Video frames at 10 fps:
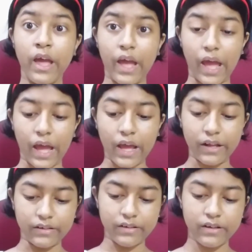
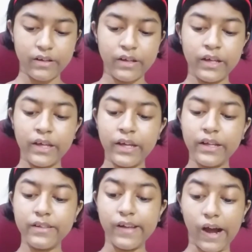and
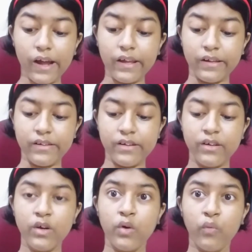he died
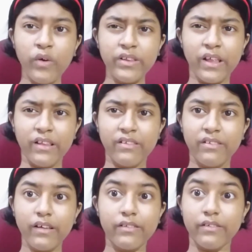within
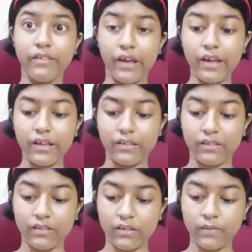6
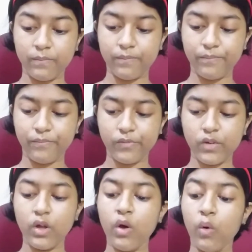days.
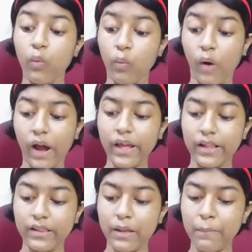
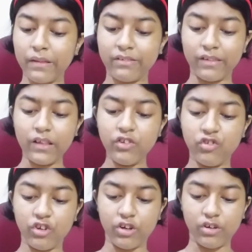While the
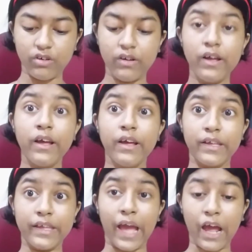messenger
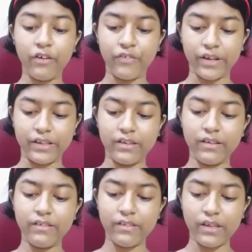carried
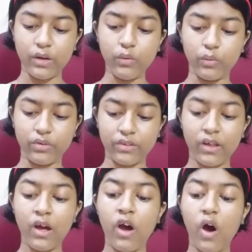the news
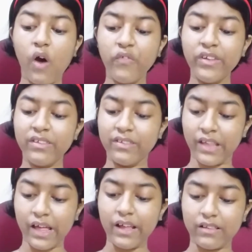of his
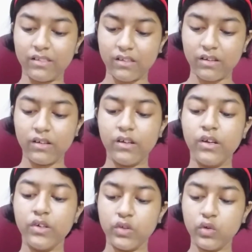death
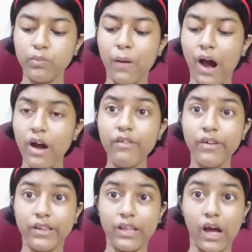to
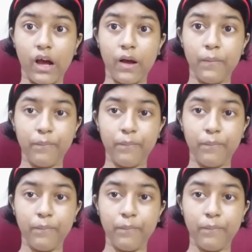Bharata,